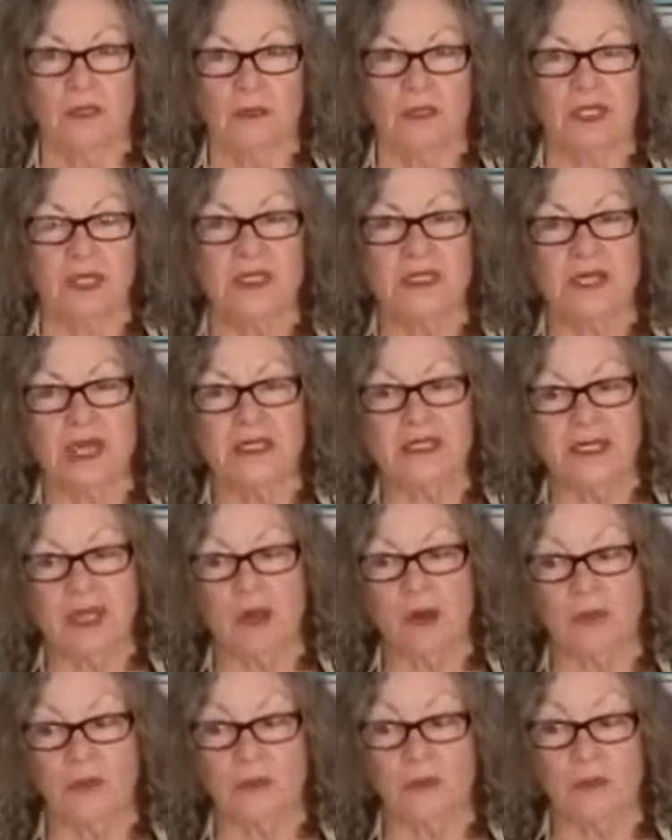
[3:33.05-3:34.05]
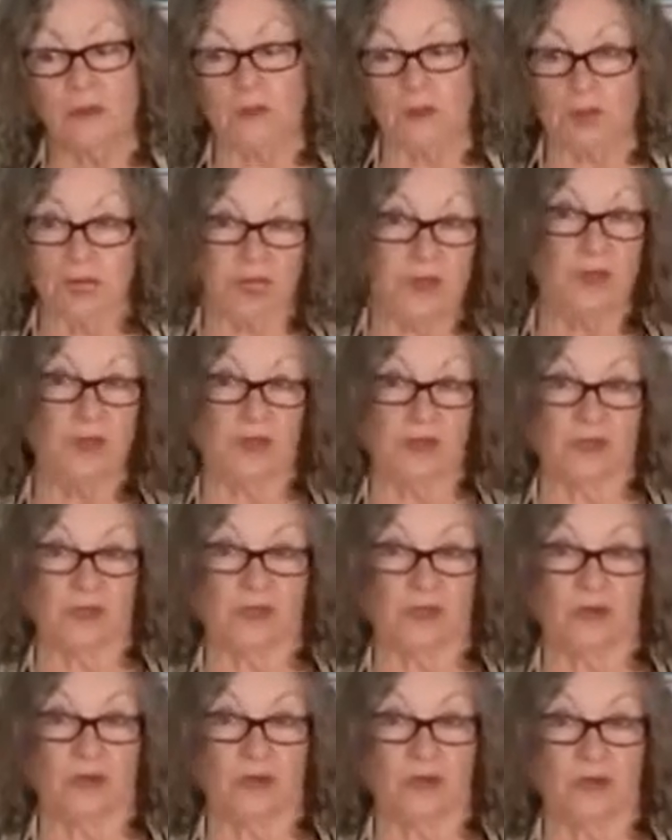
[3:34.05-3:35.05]
Because that's how my
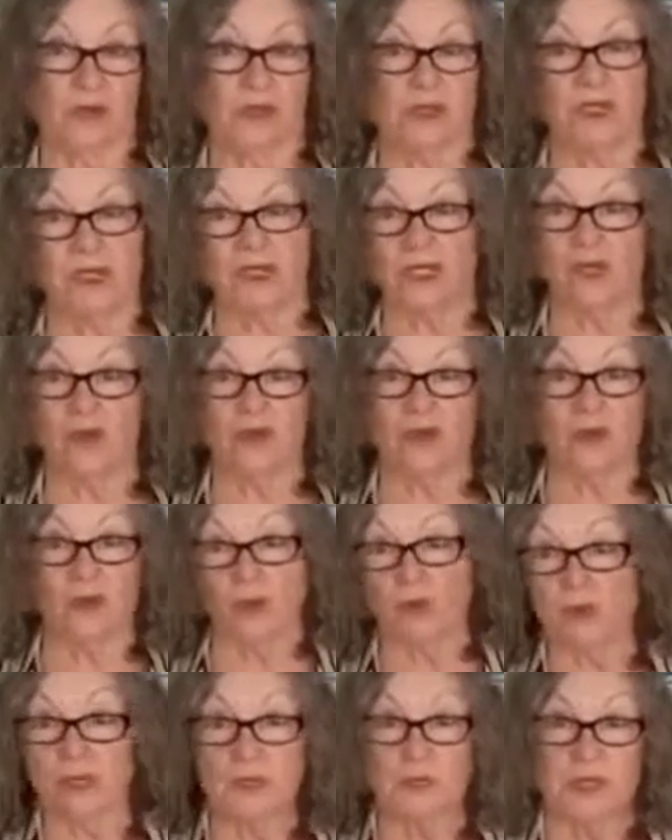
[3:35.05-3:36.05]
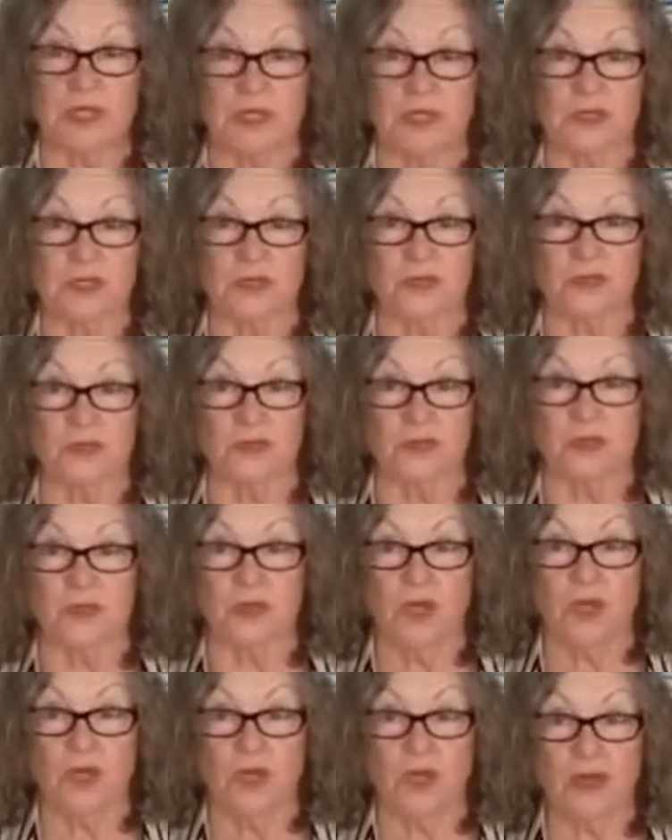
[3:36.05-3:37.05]
business grows. It's how your business grew,
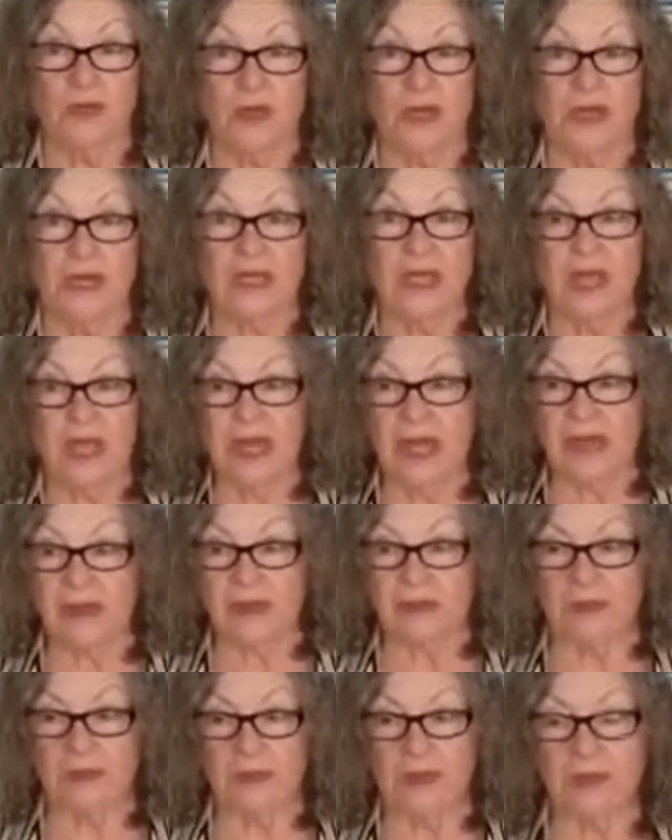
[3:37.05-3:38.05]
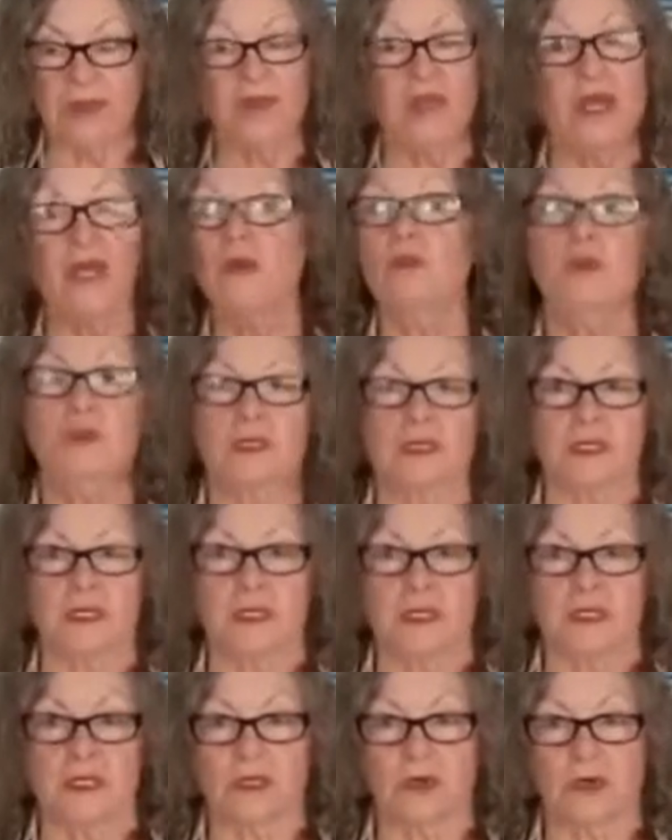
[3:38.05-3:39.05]
okay? And their
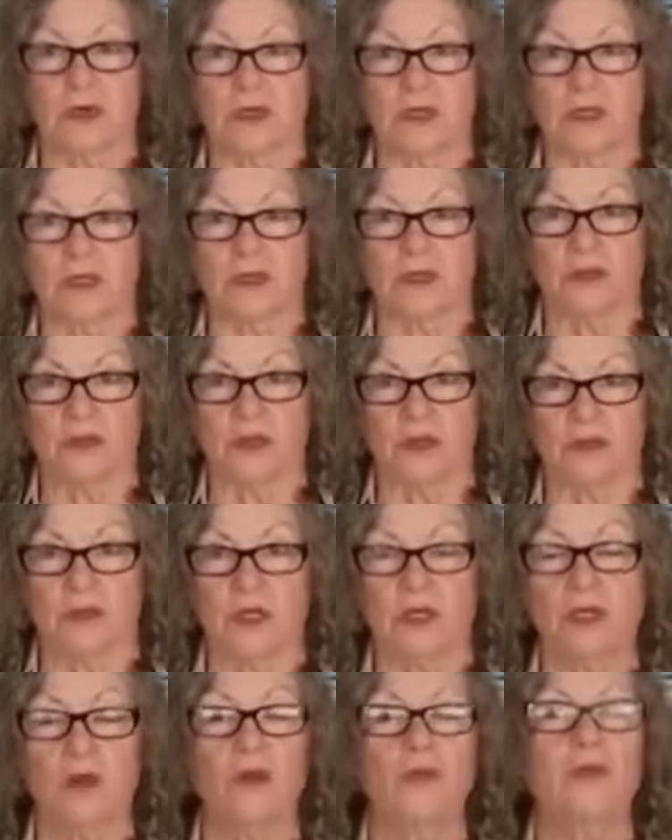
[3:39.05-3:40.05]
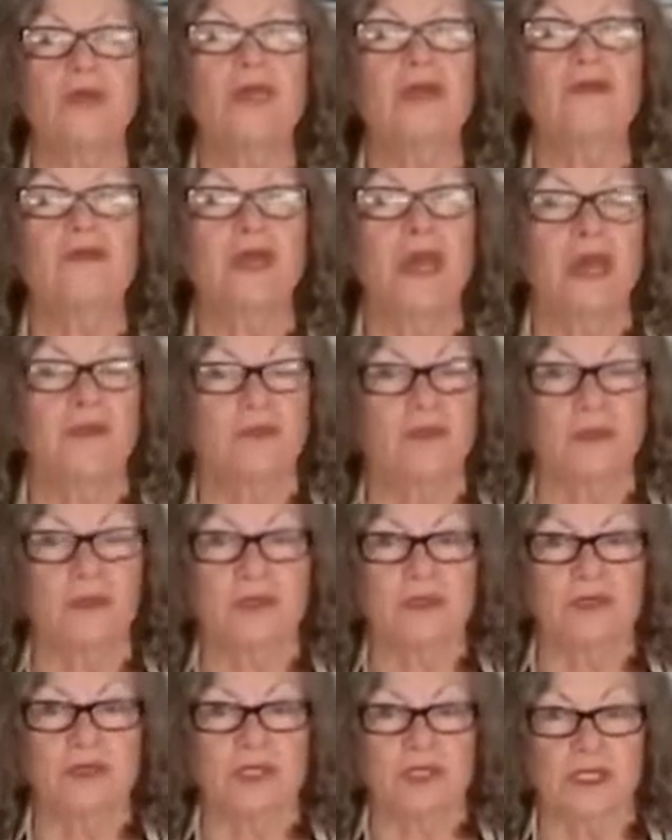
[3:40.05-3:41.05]
business is going to, but only if they have a
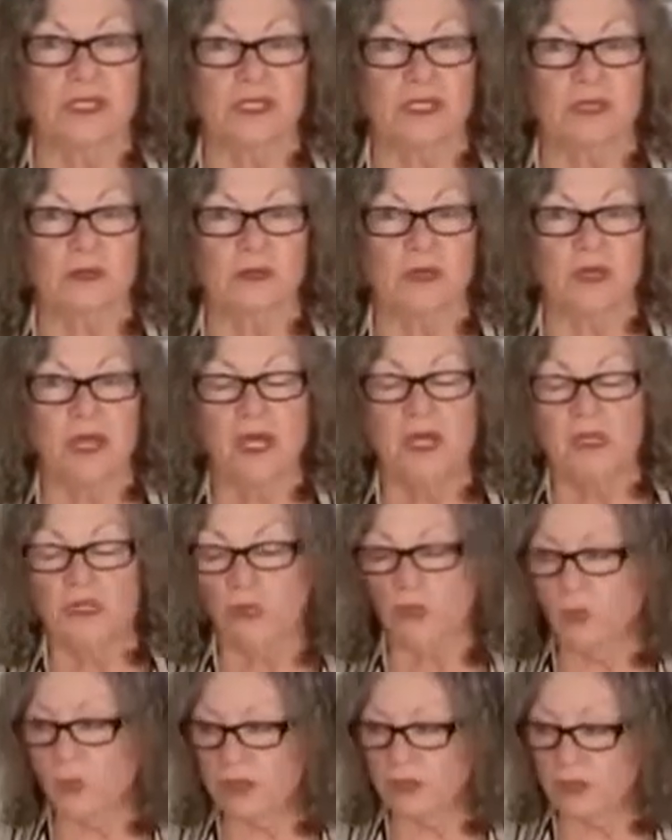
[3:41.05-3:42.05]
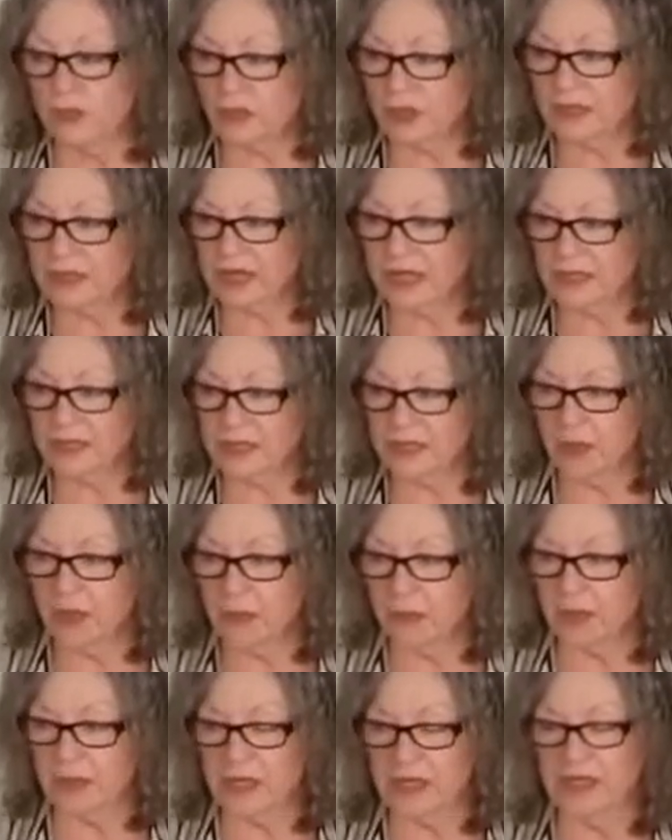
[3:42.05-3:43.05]
proven system. So what you're going to end
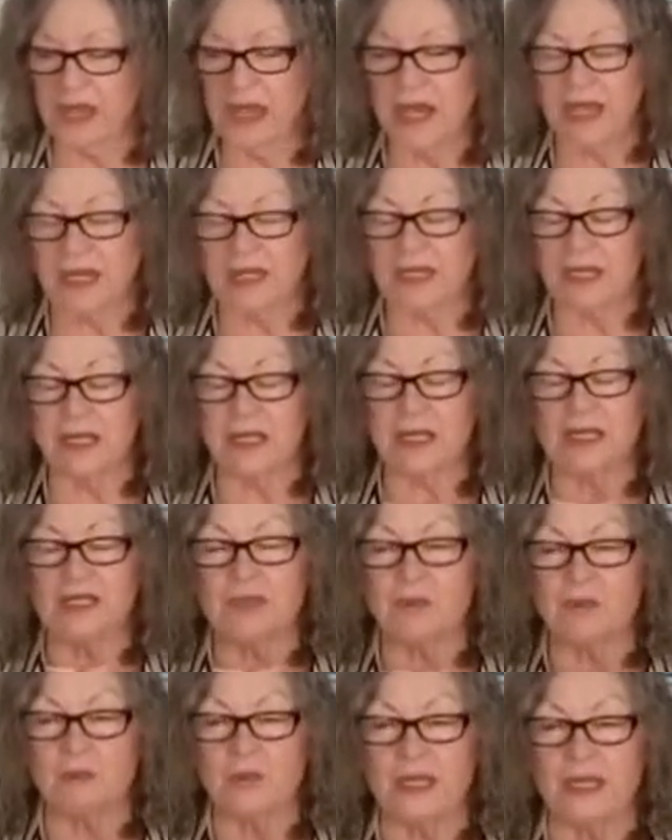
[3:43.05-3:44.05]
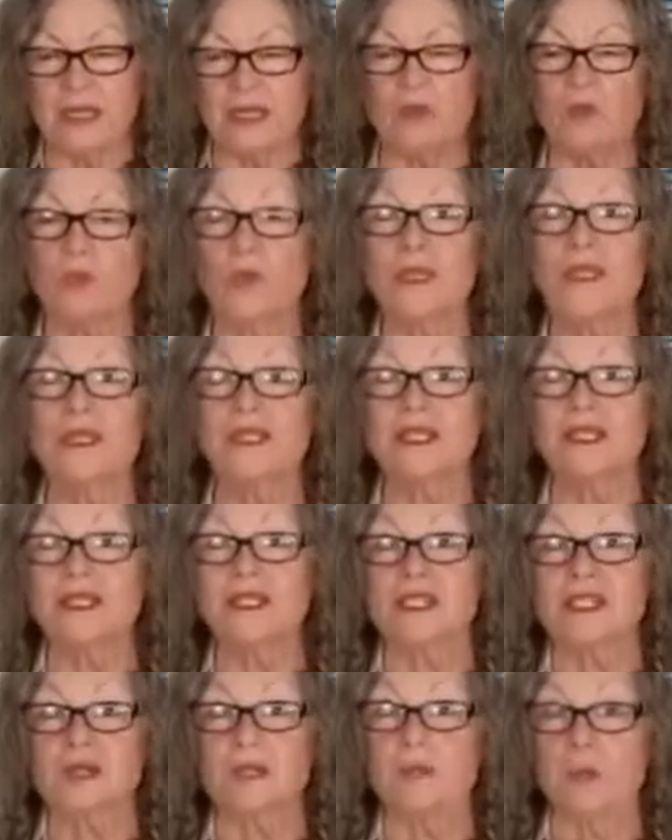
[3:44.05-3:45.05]
up with is being really
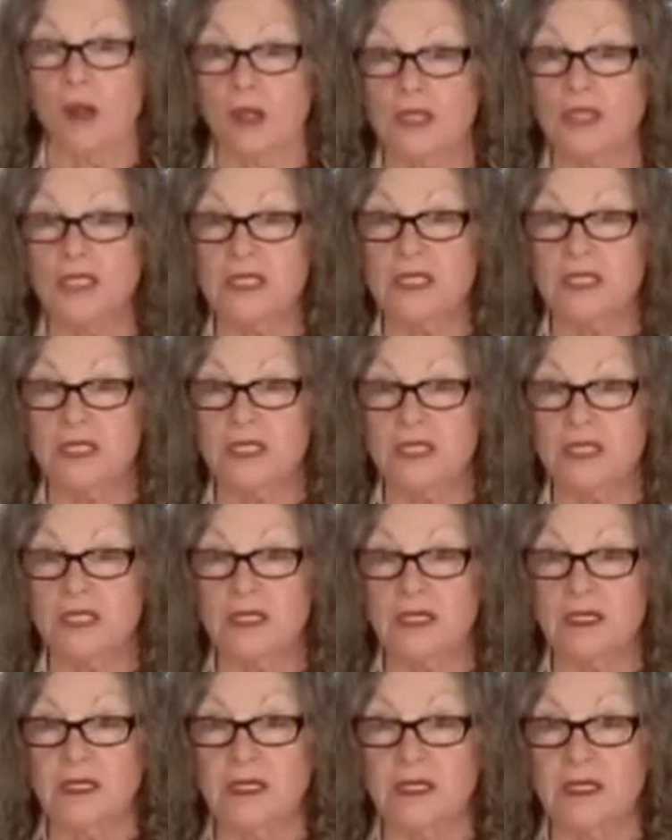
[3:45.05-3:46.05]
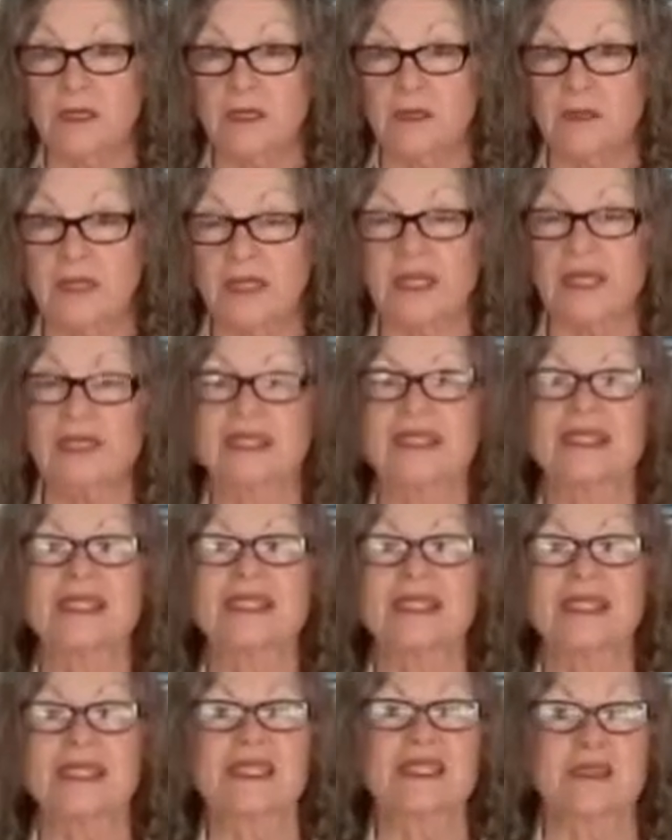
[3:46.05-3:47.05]
smart, because the
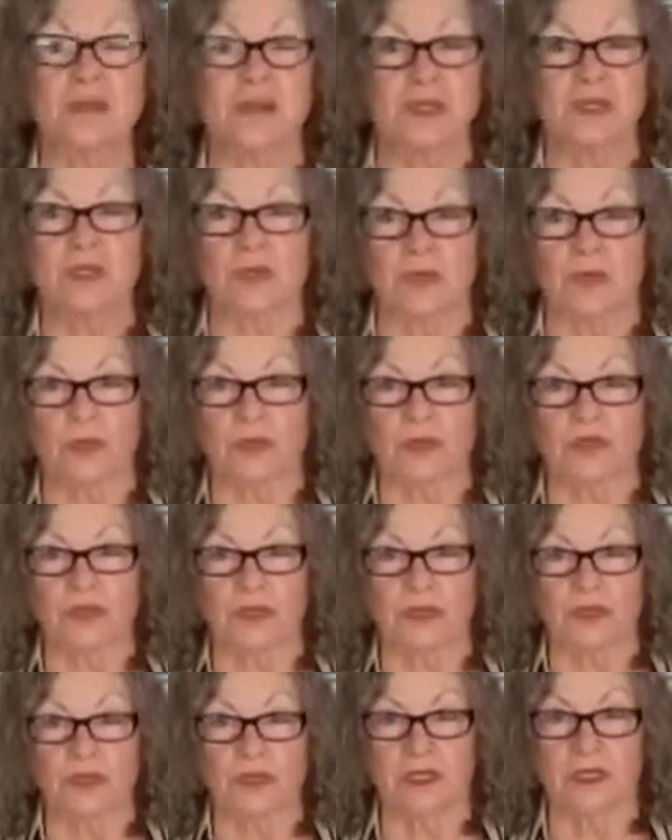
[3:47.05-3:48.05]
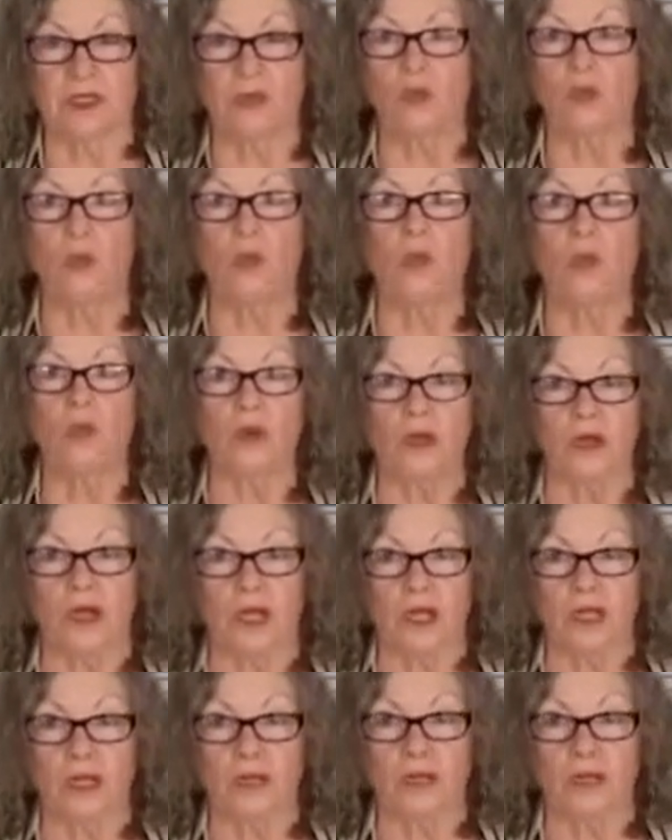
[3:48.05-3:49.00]
system is proven. It will work.